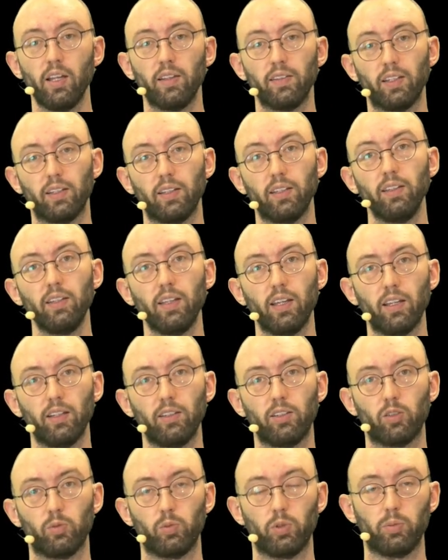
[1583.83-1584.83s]
that in the
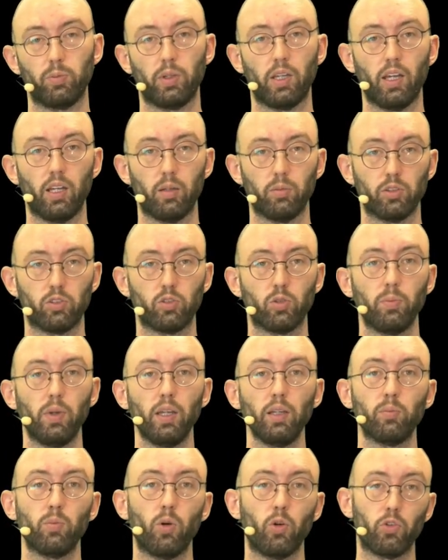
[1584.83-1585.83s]
end you will be able to
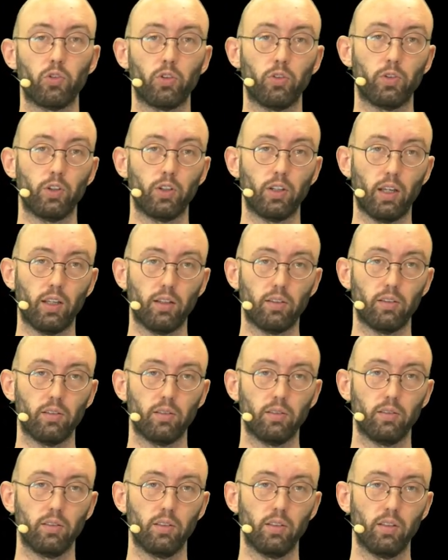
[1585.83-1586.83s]
make most of your data.